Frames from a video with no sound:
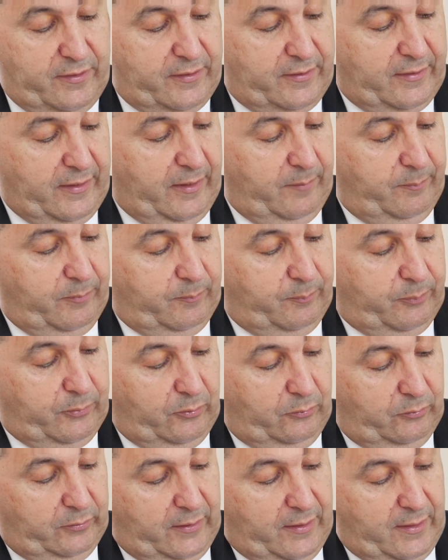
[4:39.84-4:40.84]
stable
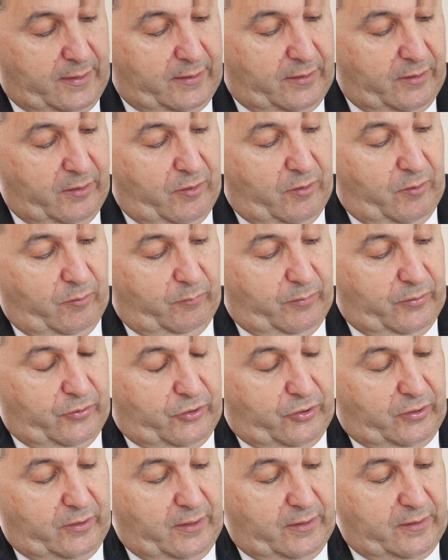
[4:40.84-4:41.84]
product
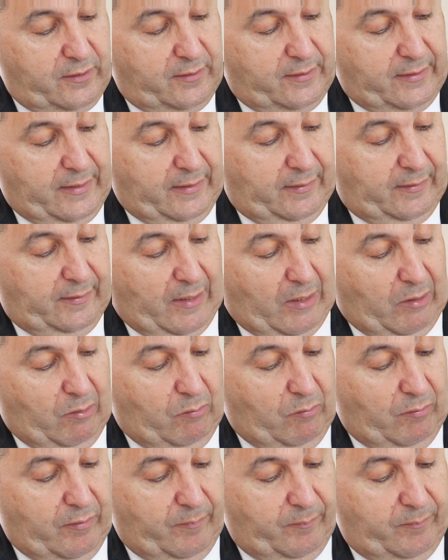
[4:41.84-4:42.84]
which doesn't
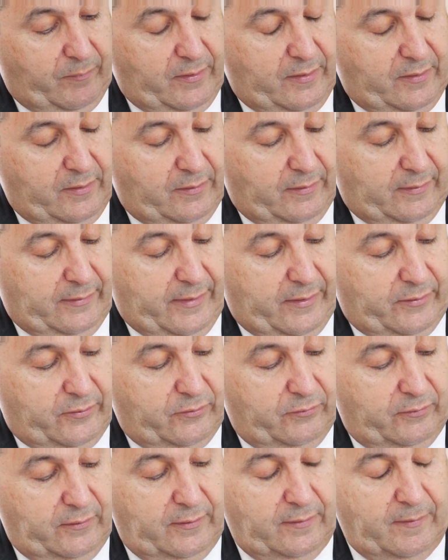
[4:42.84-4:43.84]
allow a medial
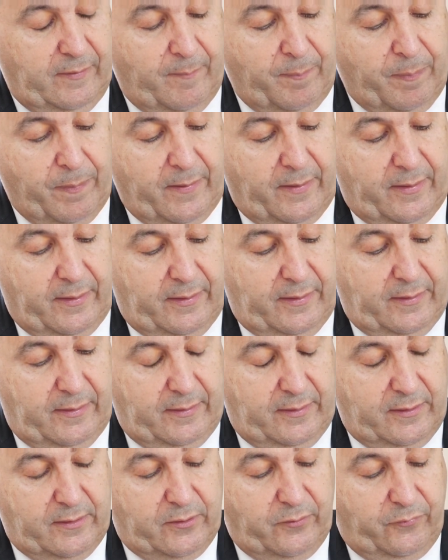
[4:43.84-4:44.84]
lateral uh,
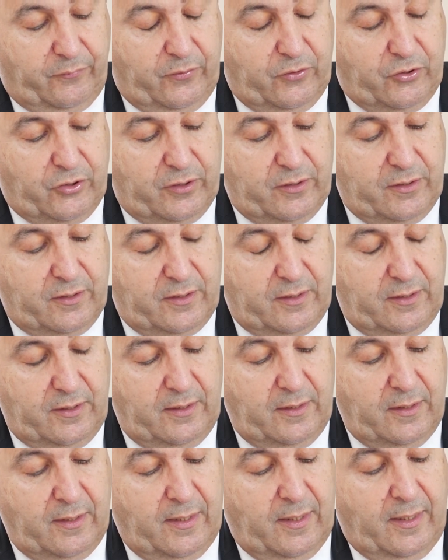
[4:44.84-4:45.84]

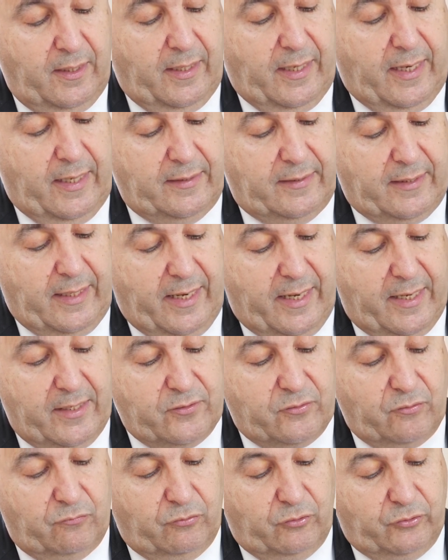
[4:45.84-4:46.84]
insufficiency and
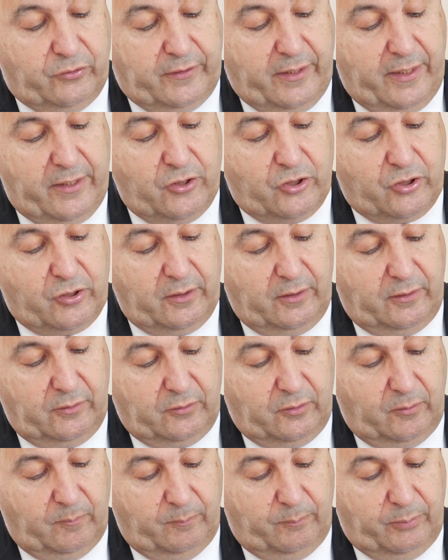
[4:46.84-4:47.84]
has a rotational
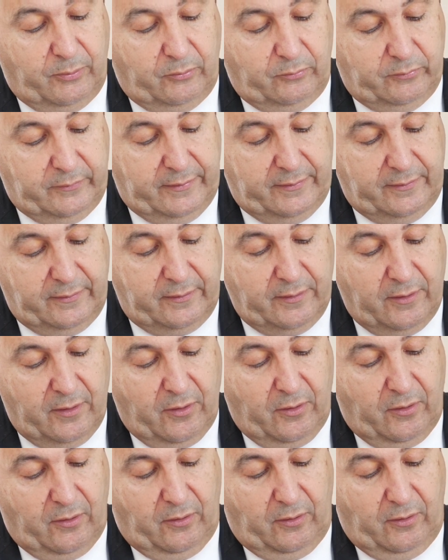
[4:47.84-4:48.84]
component
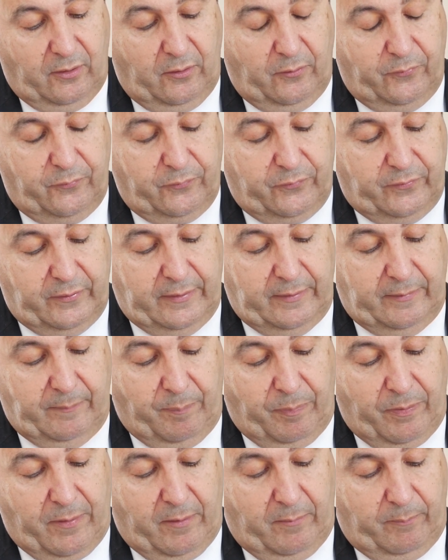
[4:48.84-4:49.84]
of the
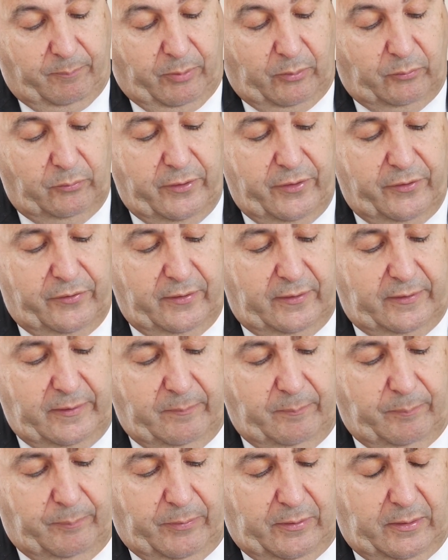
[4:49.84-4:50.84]

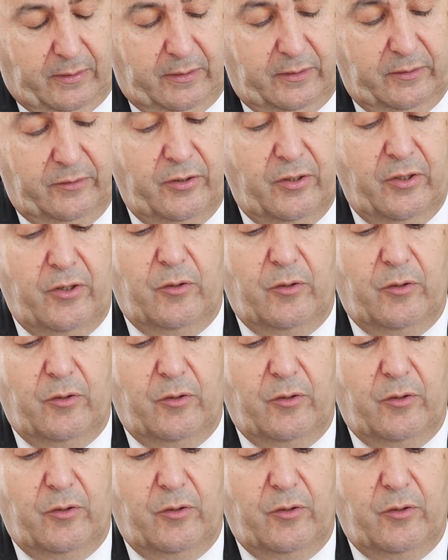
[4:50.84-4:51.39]
polyethylene part